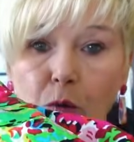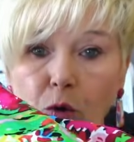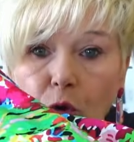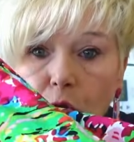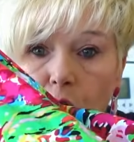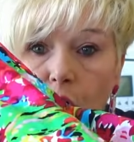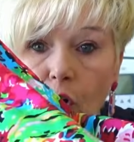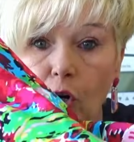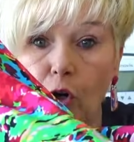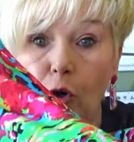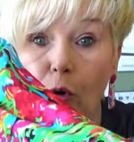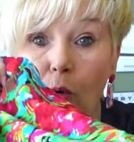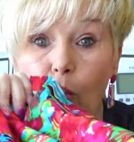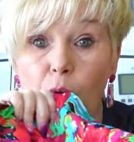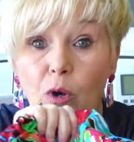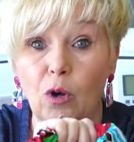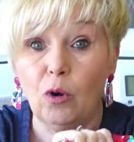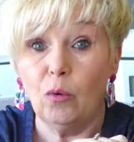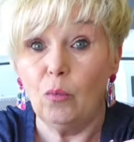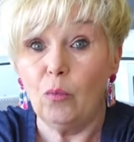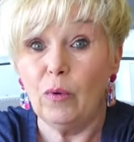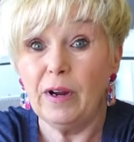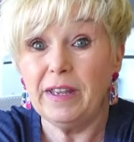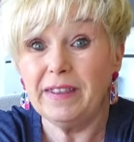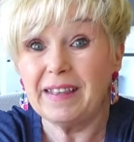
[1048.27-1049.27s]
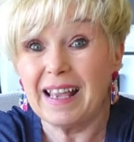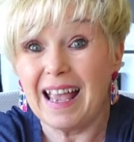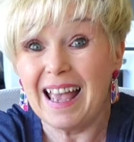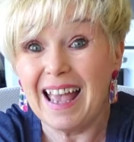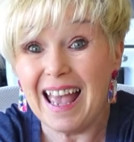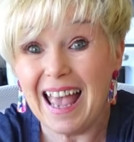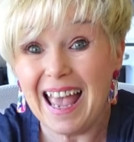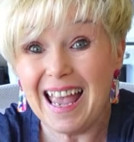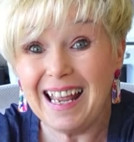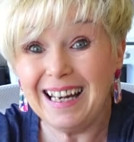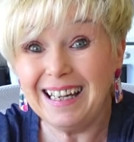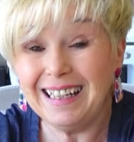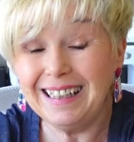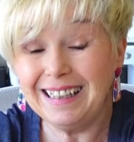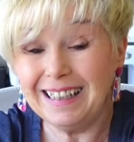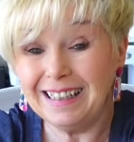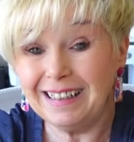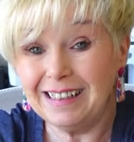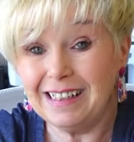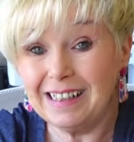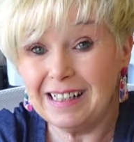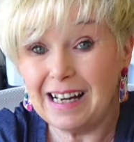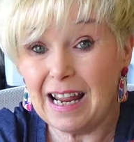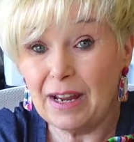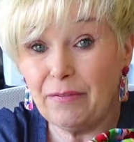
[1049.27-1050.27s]
will go with
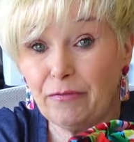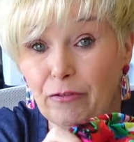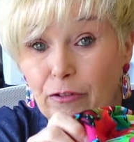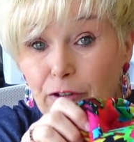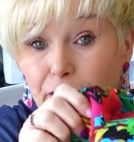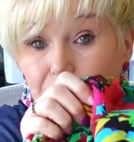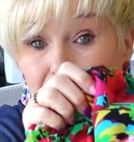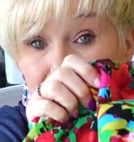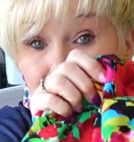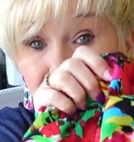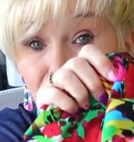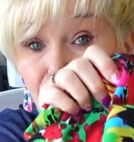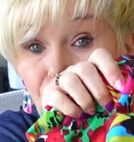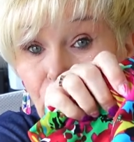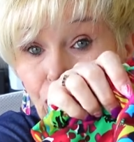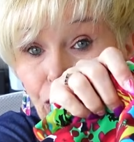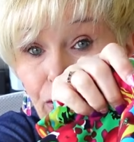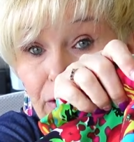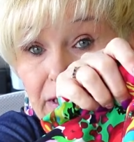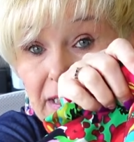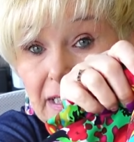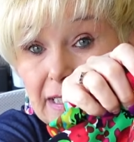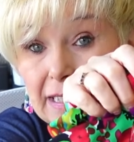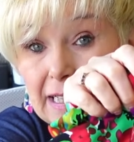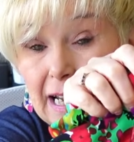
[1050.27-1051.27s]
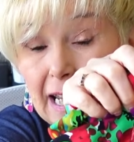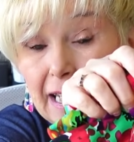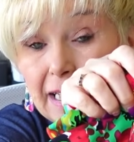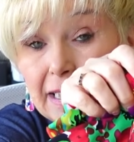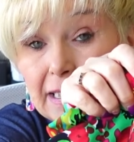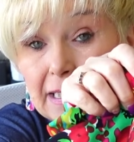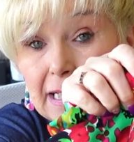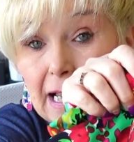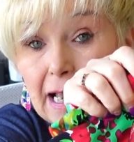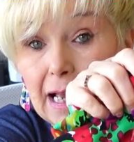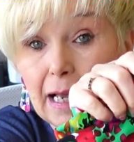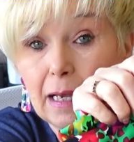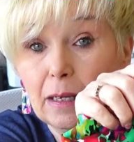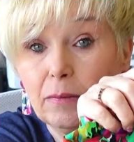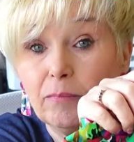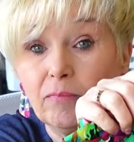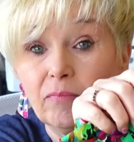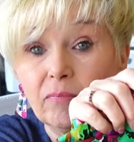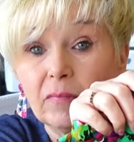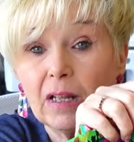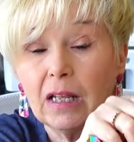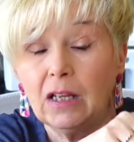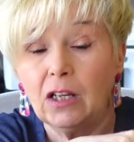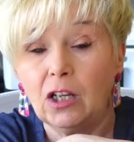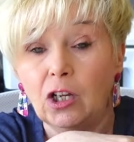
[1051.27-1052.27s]
anything and everything during the daytime.
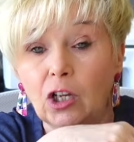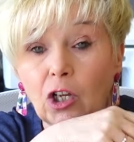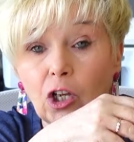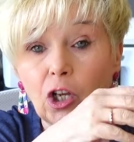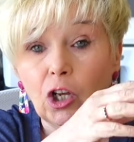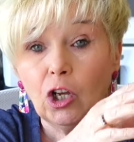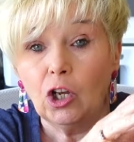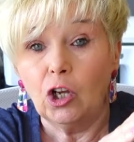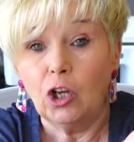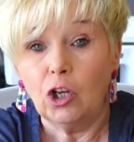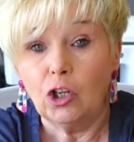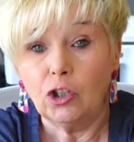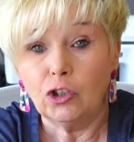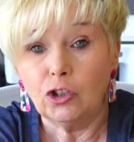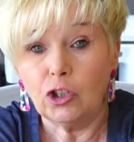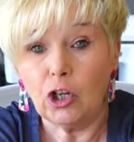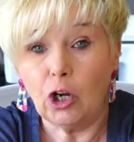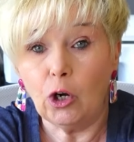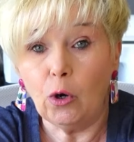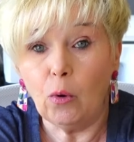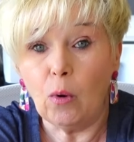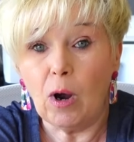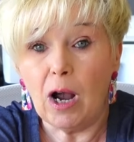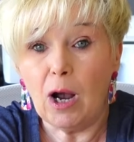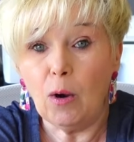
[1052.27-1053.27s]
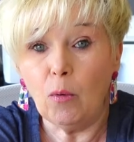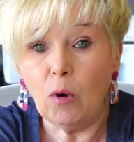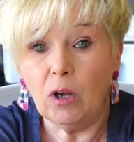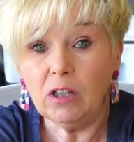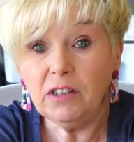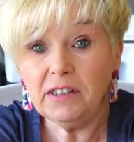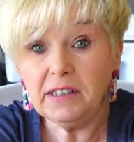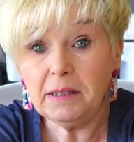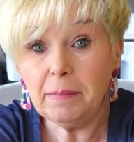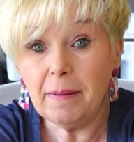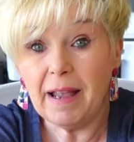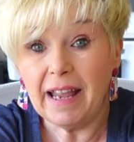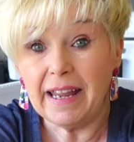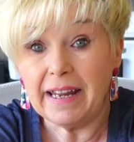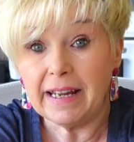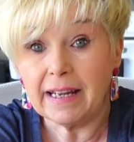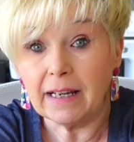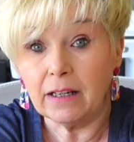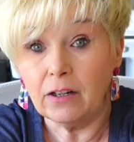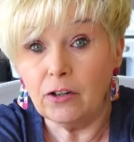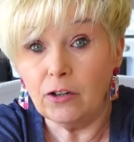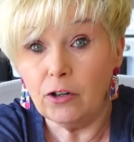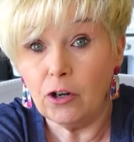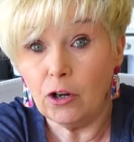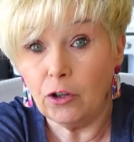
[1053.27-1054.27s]
So I want to make
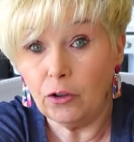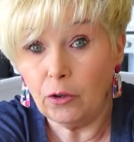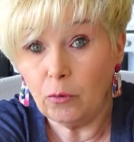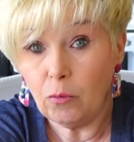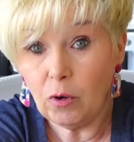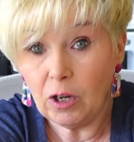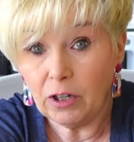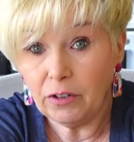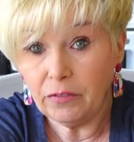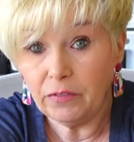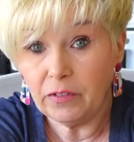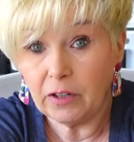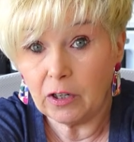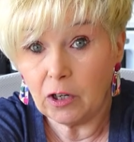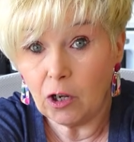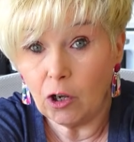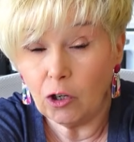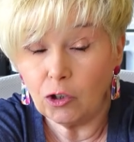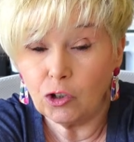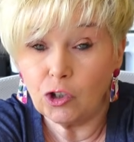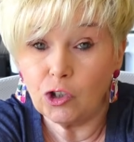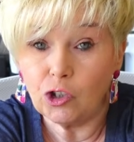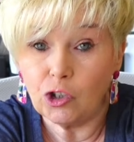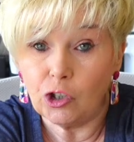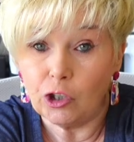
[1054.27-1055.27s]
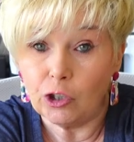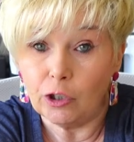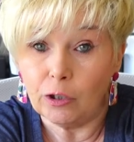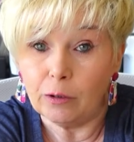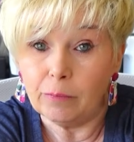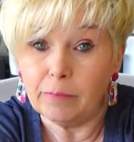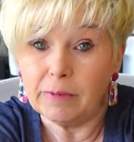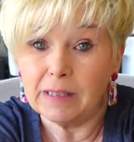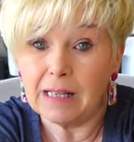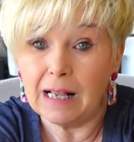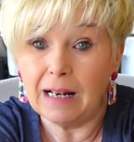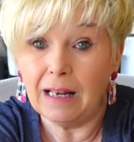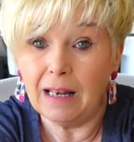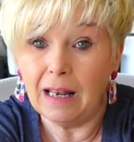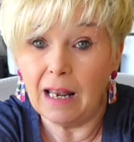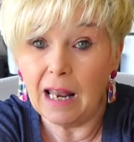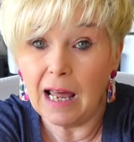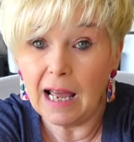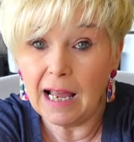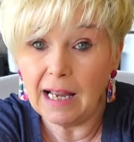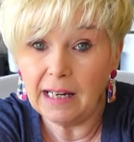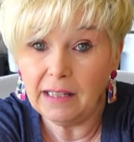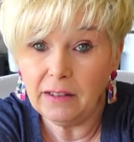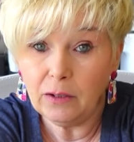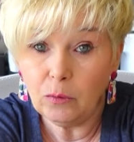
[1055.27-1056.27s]
another one of the costumes. I
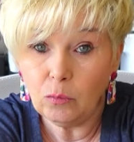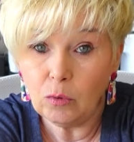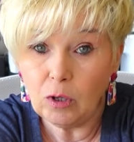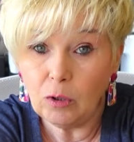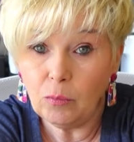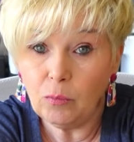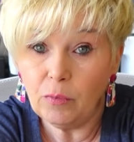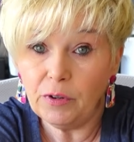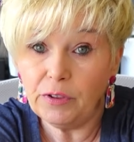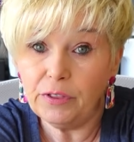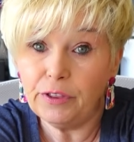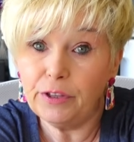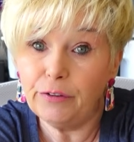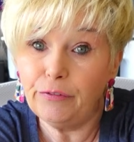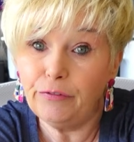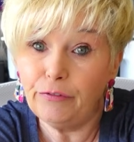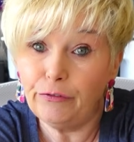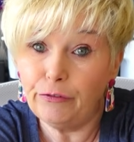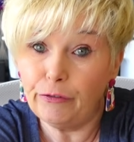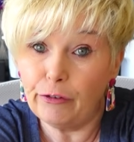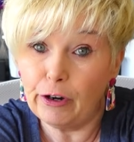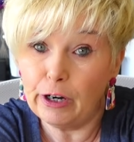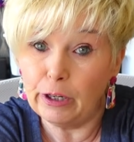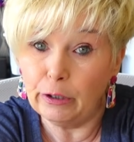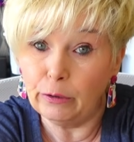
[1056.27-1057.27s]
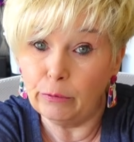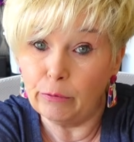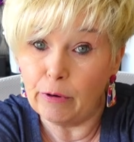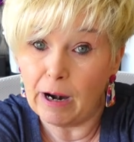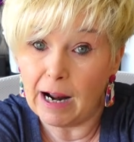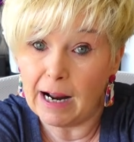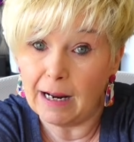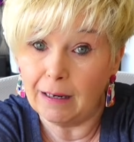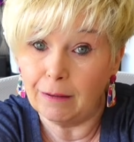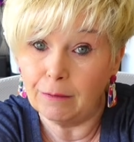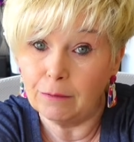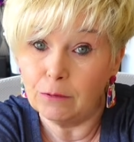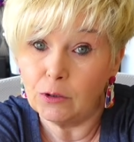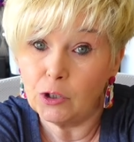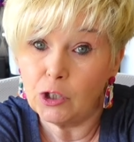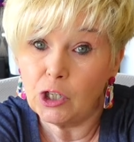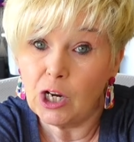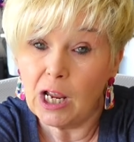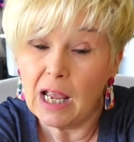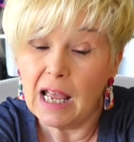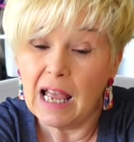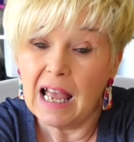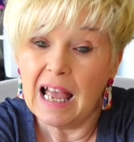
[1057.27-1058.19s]
like the one with the frill round,